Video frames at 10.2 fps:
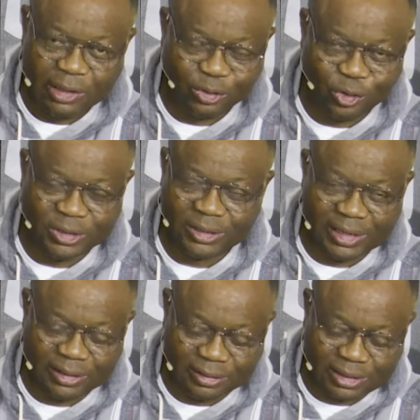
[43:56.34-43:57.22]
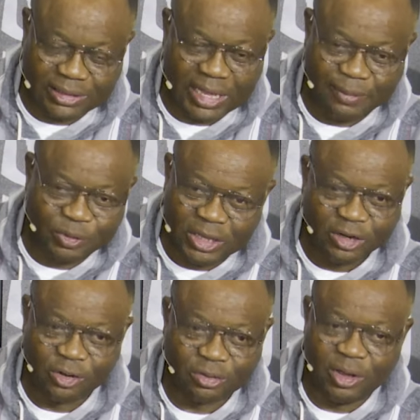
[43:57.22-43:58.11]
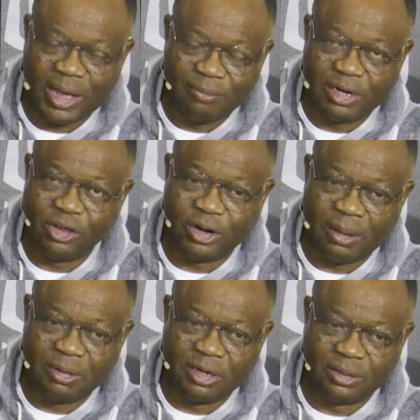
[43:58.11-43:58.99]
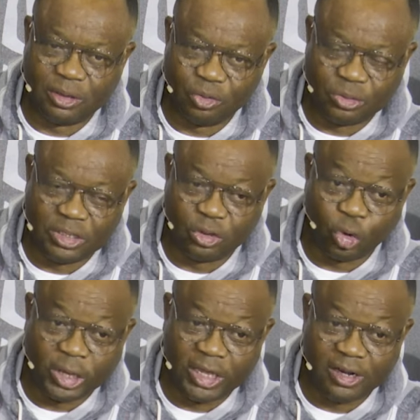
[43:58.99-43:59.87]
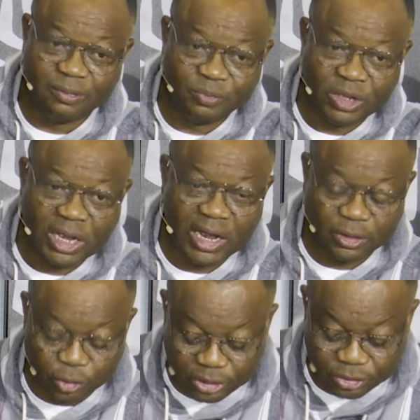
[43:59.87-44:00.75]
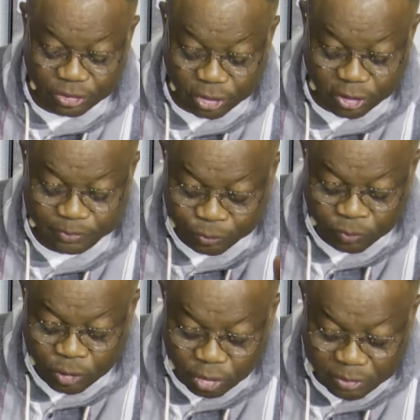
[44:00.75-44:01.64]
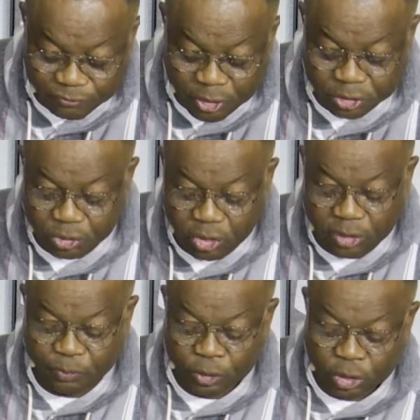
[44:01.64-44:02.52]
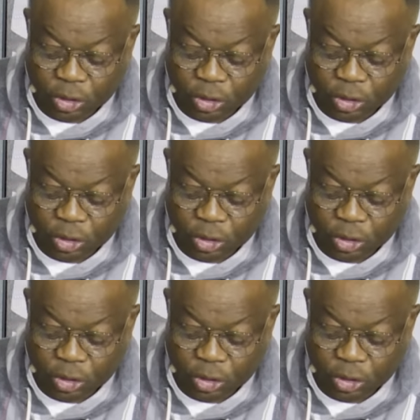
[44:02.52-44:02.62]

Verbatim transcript: you know, the, the, Satan, he does not have any other ministry to steal, to kill, and to destroy. So before you know him,